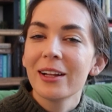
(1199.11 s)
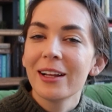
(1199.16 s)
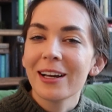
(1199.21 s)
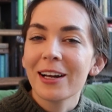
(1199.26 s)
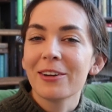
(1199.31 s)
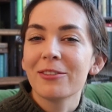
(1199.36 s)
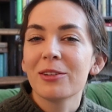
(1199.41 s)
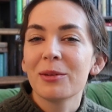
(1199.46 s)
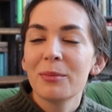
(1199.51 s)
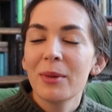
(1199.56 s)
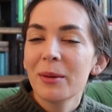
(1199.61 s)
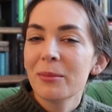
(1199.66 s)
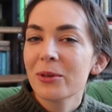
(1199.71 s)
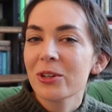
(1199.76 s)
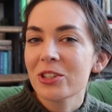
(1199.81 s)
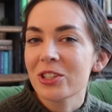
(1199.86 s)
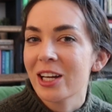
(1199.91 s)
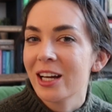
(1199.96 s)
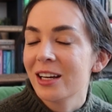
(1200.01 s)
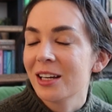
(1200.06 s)
Like I
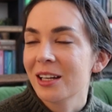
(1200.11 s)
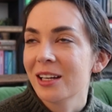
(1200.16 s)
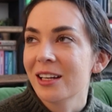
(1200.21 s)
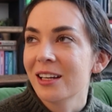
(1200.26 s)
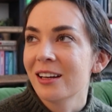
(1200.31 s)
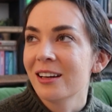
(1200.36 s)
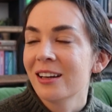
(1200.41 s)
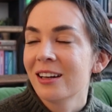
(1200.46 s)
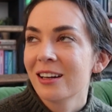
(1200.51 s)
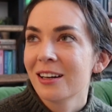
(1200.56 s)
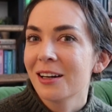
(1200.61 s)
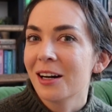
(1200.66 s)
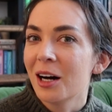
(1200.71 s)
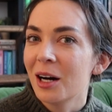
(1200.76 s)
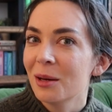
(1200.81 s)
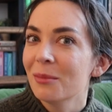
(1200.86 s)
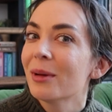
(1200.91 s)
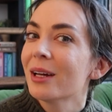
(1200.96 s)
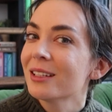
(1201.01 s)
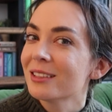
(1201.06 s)
remember Shannon
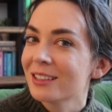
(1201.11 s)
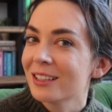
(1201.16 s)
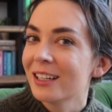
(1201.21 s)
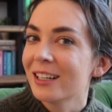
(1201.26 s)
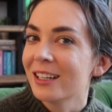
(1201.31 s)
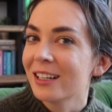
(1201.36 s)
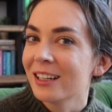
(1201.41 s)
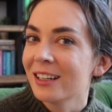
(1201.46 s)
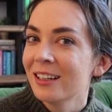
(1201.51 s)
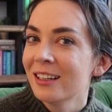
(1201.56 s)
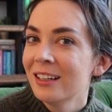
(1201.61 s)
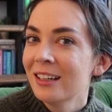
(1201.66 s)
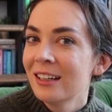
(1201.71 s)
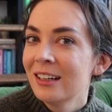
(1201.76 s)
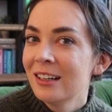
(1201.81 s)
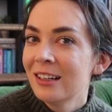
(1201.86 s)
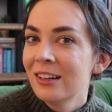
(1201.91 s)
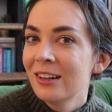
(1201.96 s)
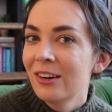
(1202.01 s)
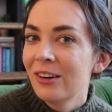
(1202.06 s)
commenting
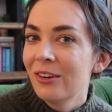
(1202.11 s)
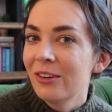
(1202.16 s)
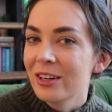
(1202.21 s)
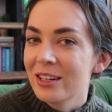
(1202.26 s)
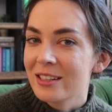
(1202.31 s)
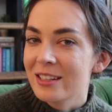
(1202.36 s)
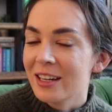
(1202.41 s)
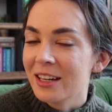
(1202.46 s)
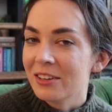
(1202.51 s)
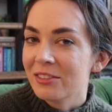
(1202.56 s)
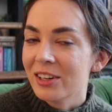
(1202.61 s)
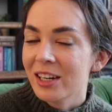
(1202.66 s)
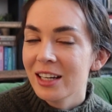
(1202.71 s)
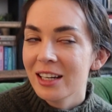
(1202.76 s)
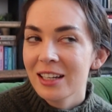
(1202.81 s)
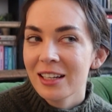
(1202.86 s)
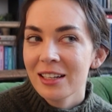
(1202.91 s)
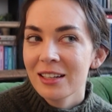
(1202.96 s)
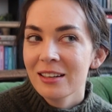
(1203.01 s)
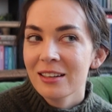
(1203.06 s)
on his
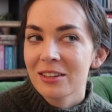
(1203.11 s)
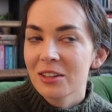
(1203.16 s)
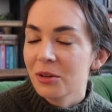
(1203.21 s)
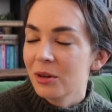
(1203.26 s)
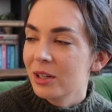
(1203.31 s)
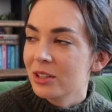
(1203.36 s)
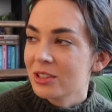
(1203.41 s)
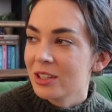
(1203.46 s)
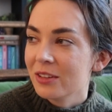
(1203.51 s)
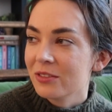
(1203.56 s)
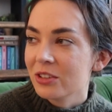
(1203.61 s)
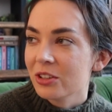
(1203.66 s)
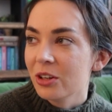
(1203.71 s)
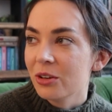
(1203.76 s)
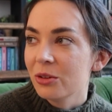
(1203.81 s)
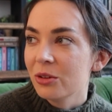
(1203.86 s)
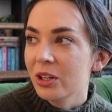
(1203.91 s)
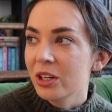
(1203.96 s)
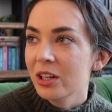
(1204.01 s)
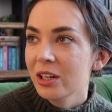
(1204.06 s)
handwriting, so I just have to
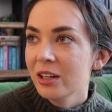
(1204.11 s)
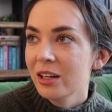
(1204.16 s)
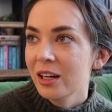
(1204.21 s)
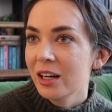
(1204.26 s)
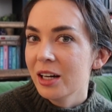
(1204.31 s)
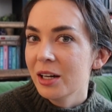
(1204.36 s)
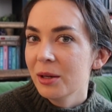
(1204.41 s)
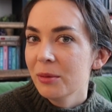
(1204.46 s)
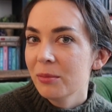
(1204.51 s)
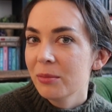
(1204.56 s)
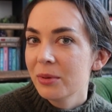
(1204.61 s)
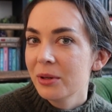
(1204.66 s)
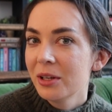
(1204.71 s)
go look up